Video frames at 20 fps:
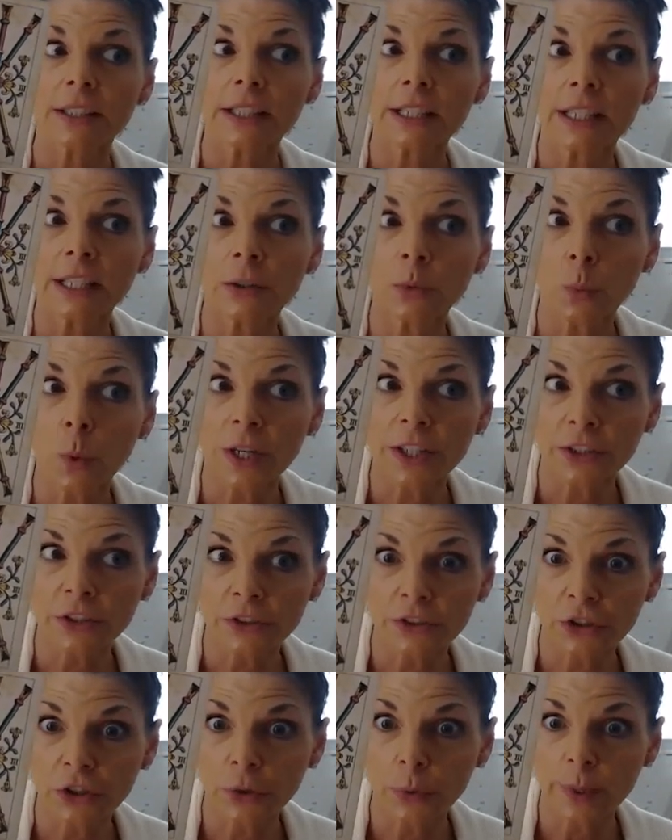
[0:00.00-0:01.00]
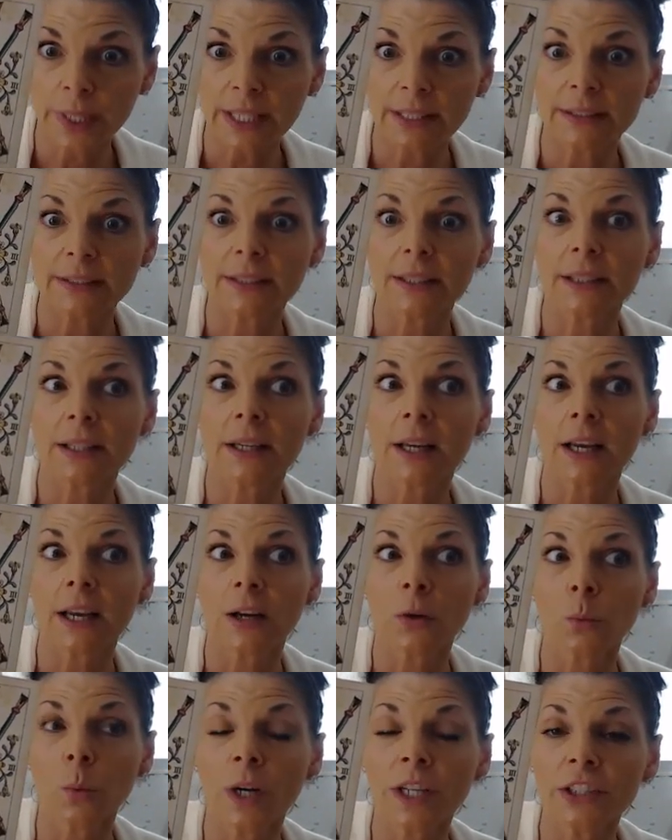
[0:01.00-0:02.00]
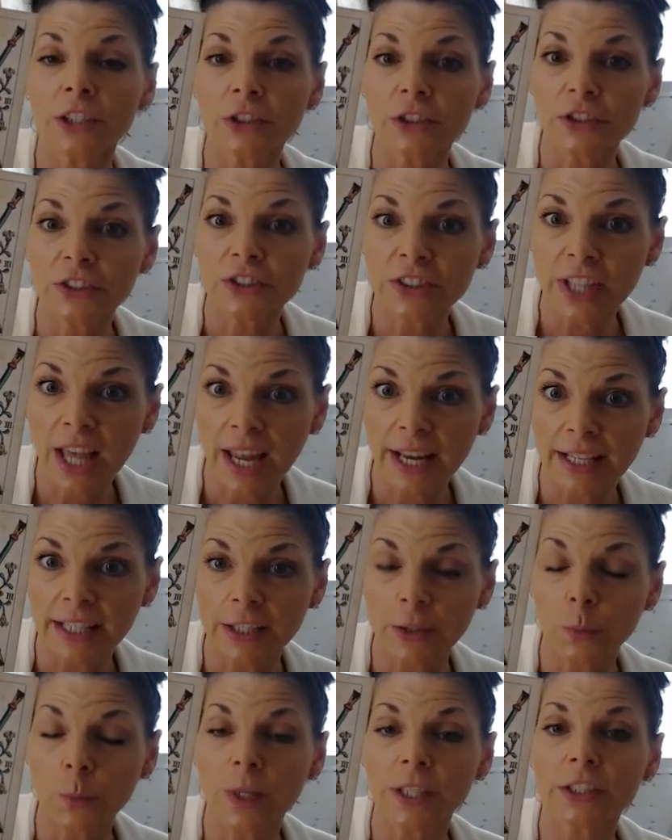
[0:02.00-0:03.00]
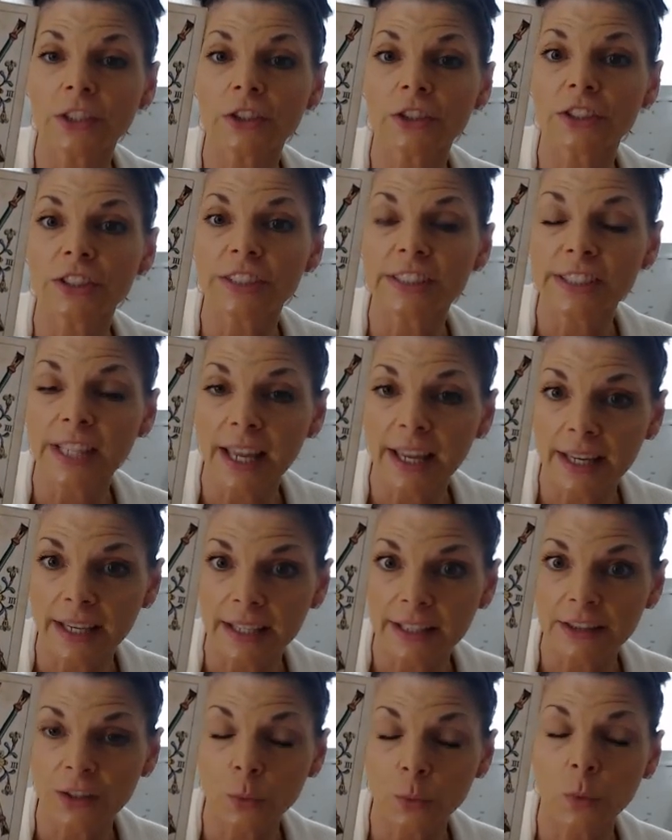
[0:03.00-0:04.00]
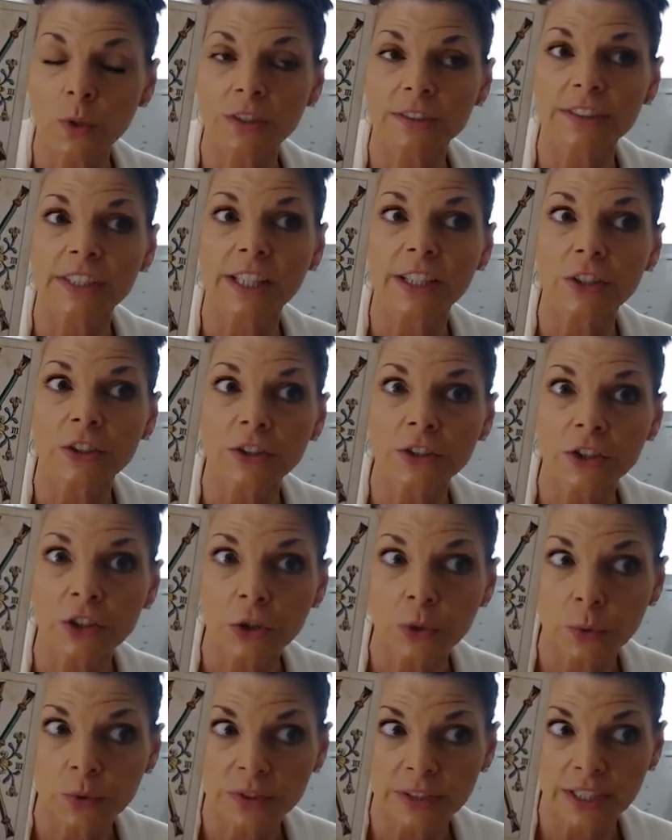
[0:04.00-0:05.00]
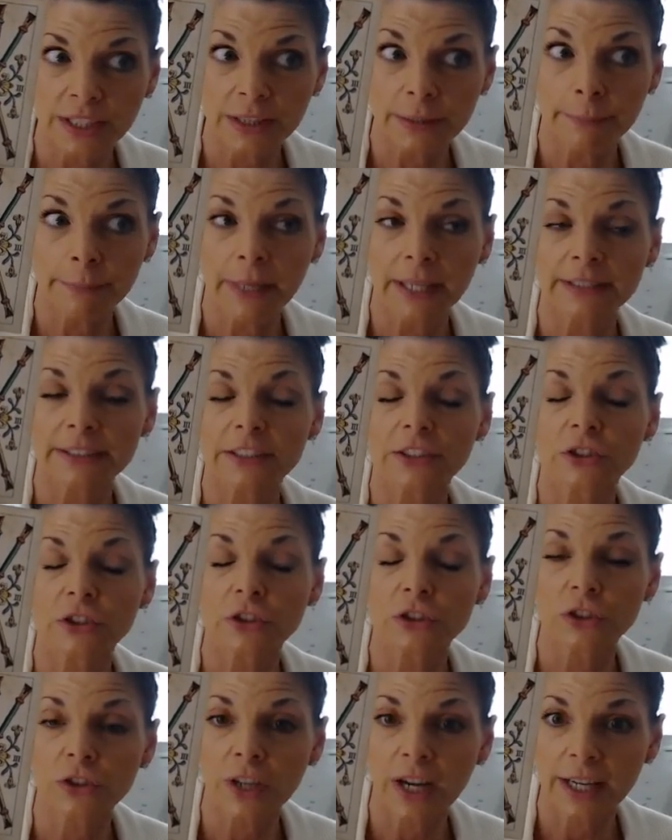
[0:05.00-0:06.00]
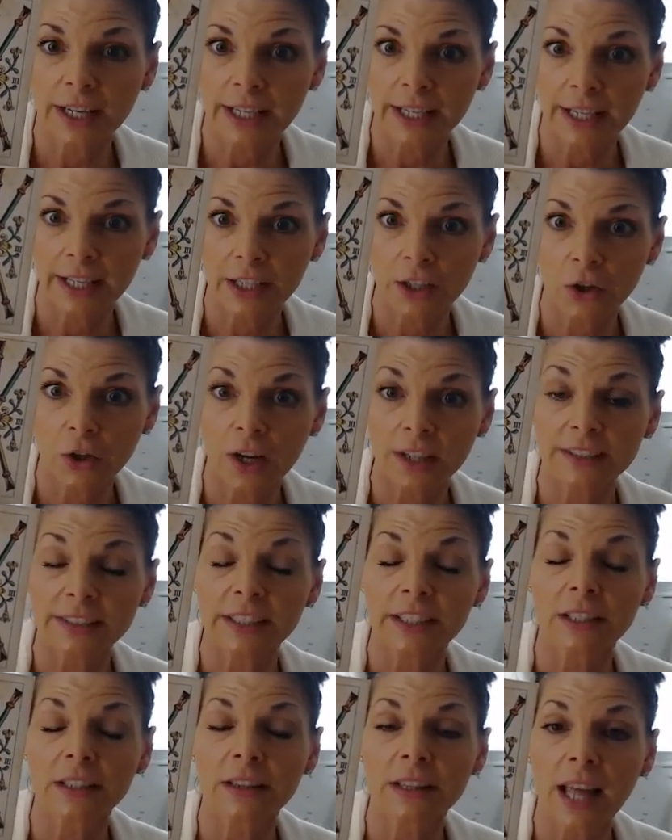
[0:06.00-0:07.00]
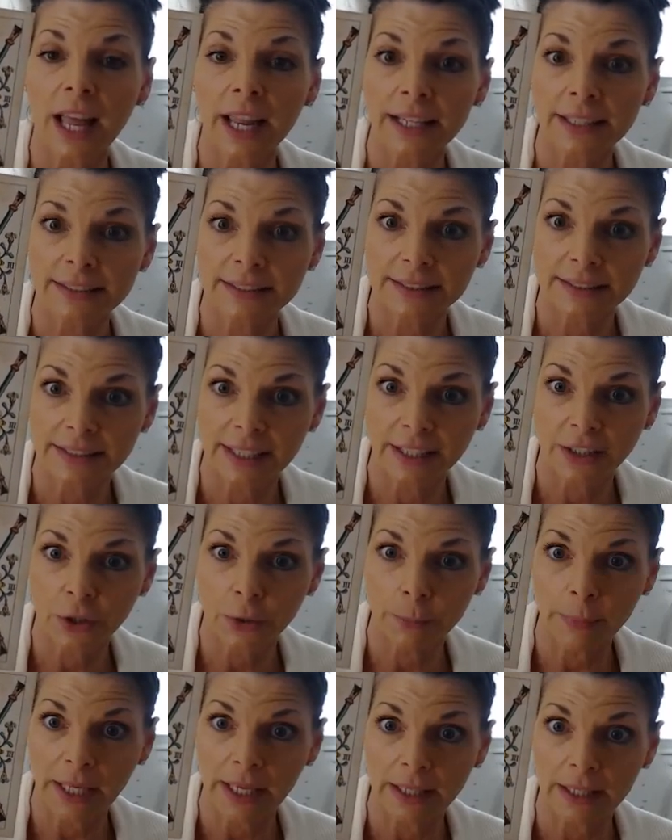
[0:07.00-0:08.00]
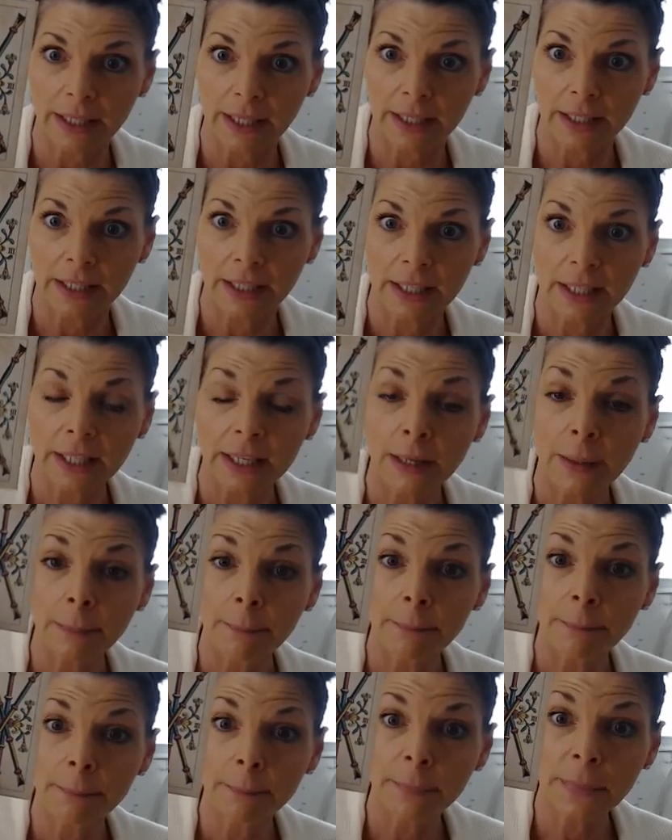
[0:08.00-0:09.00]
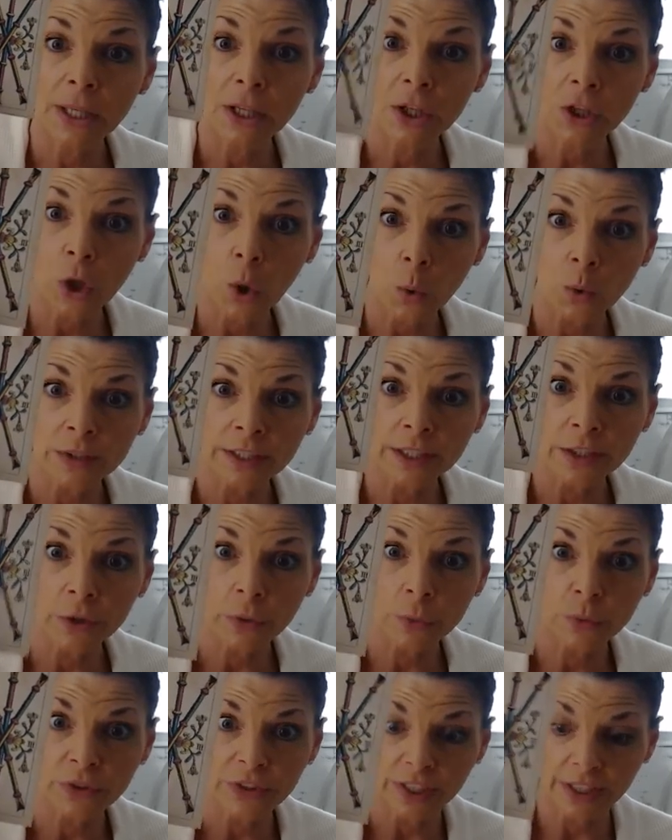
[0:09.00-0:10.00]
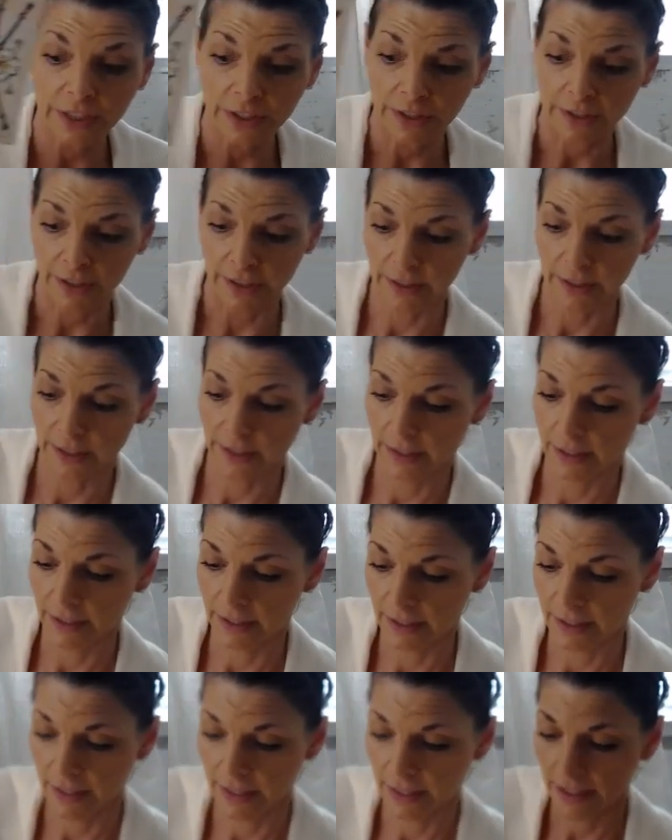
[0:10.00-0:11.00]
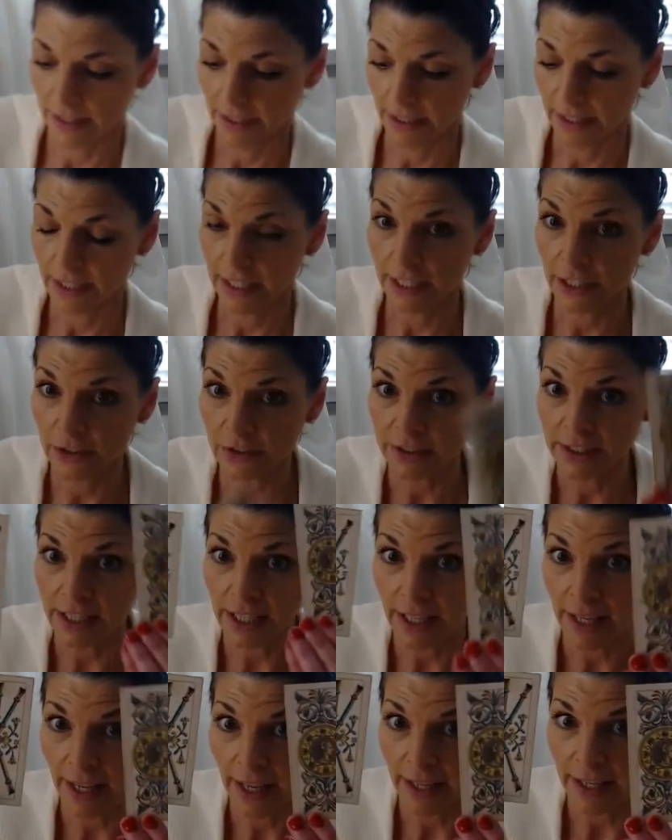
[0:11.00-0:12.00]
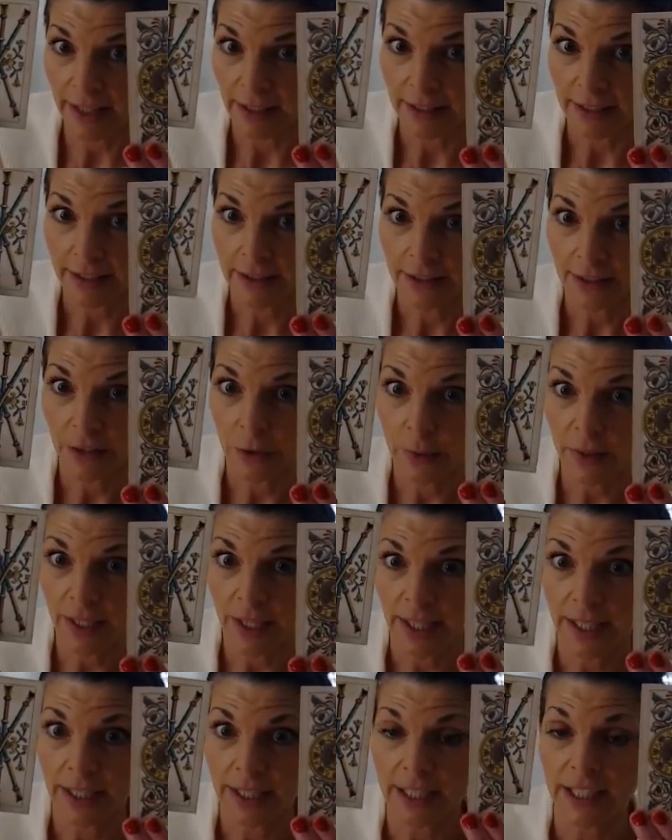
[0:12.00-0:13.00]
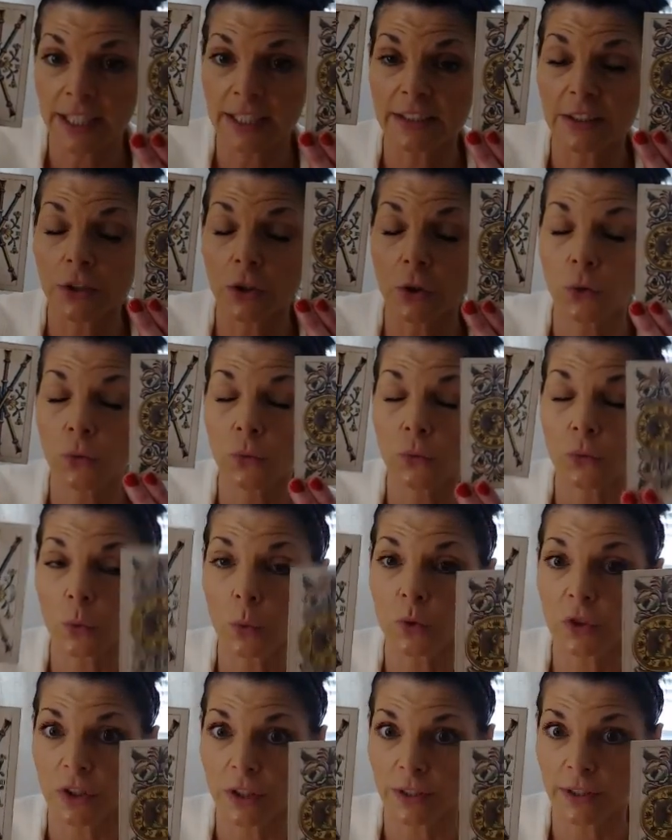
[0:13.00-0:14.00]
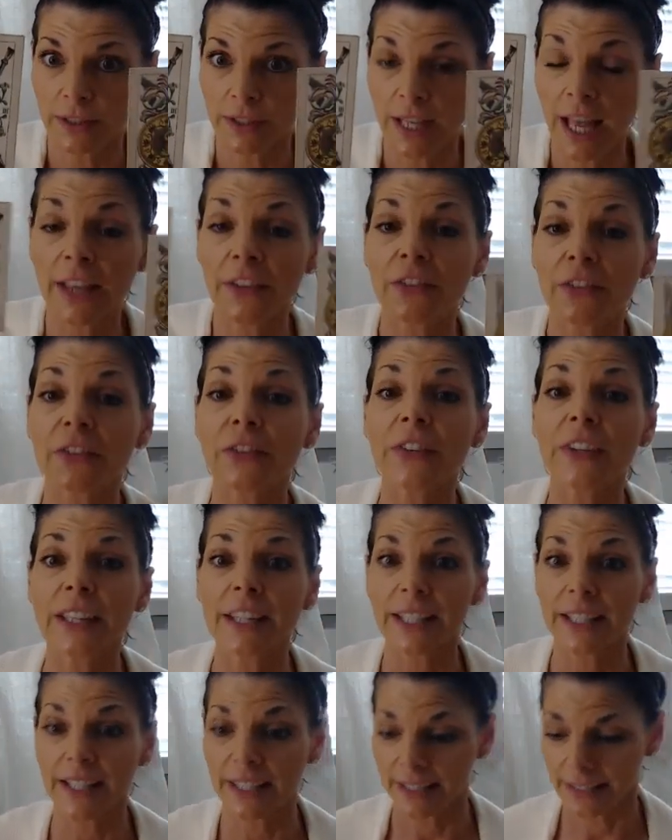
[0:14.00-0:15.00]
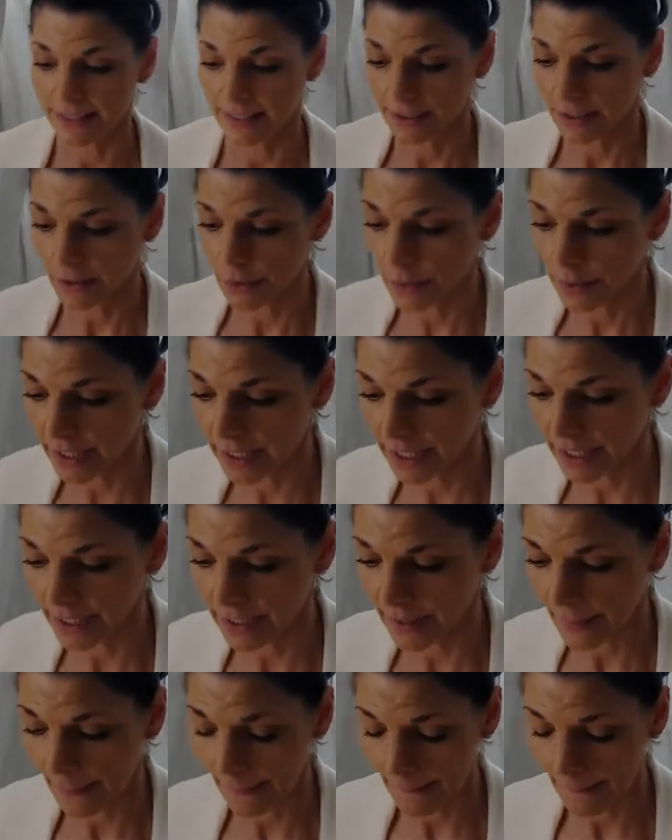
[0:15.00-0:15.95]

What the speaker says: in what you're doing. What you're signing, what you're saying, the words that you're using, the message you're trying to get across, the alliances that you're making. Golden goose here. Here's the egg, okay? It's crucial. I feel it, okay?